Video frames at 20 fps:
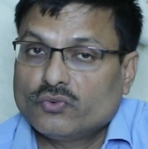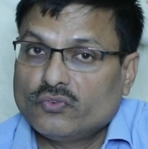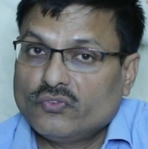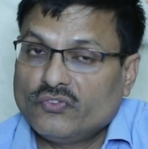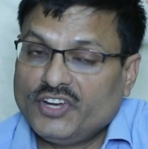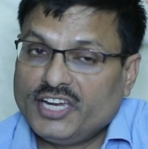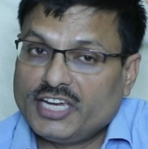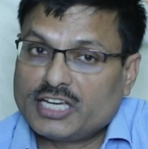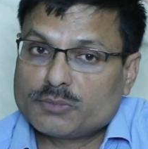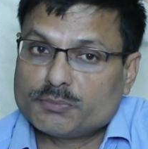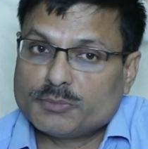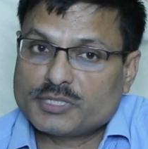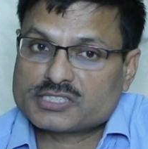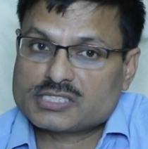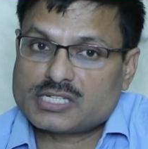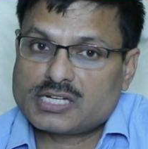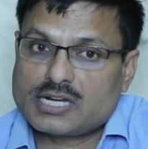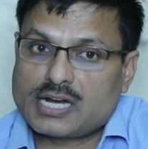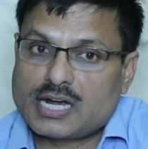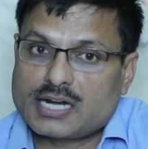weak
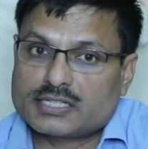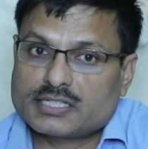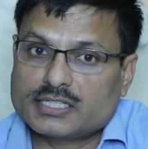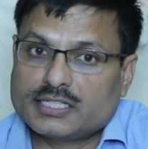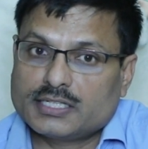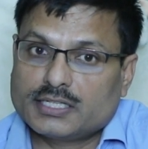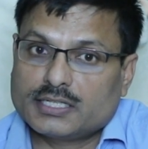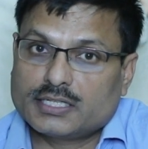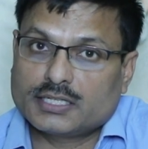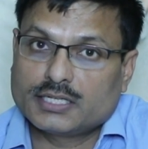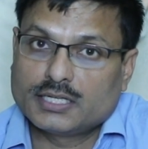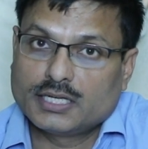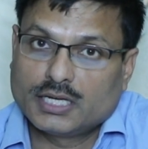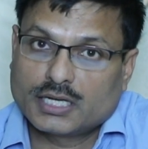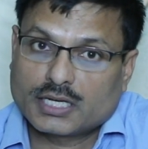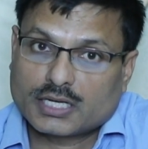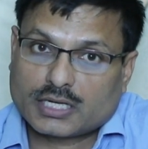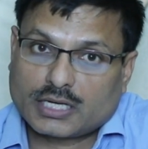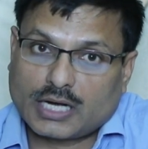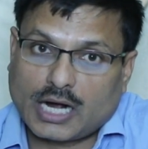muscle at the
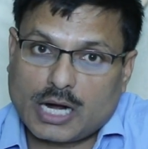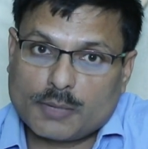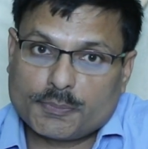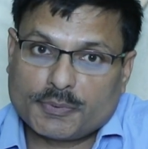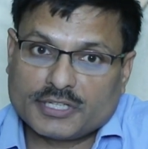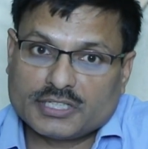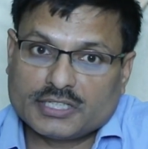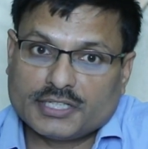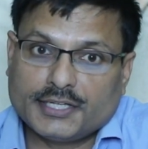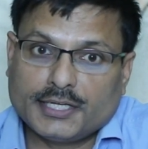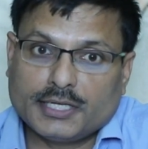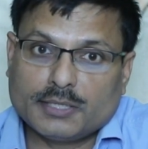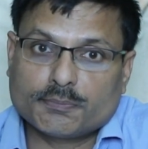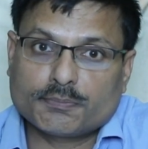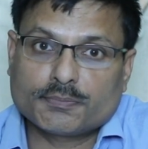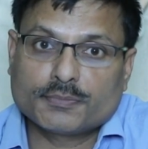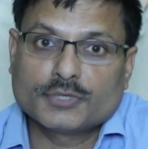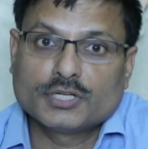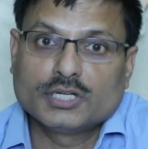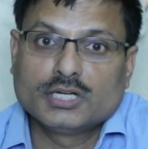calf and
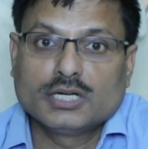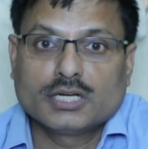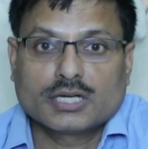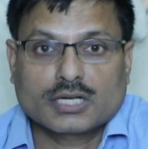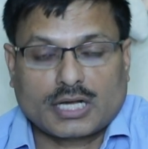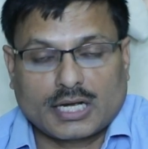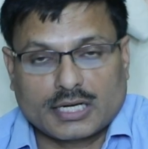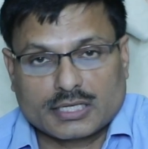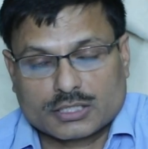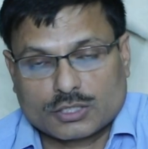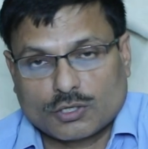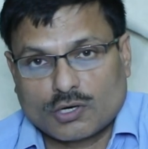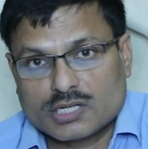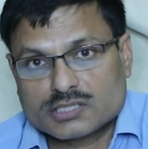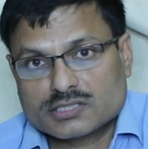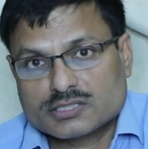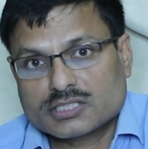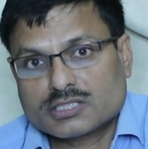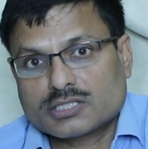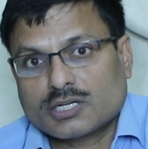hip can
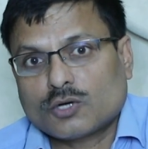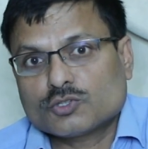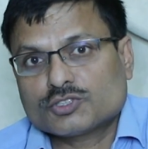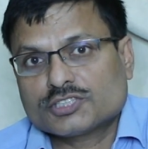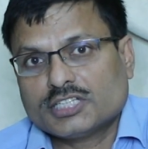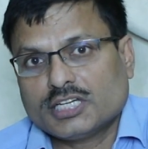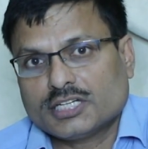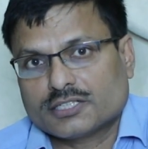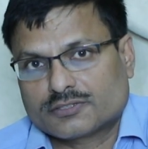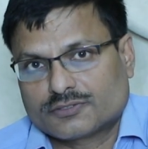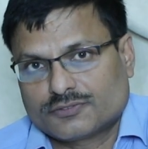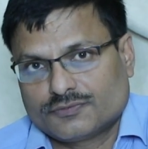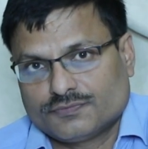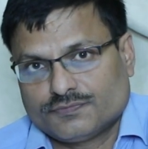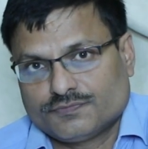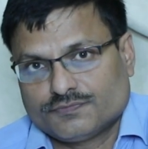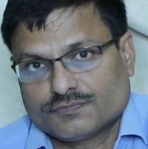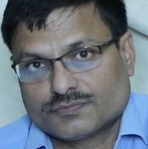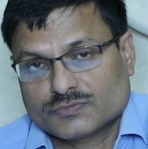cause the crouch gait.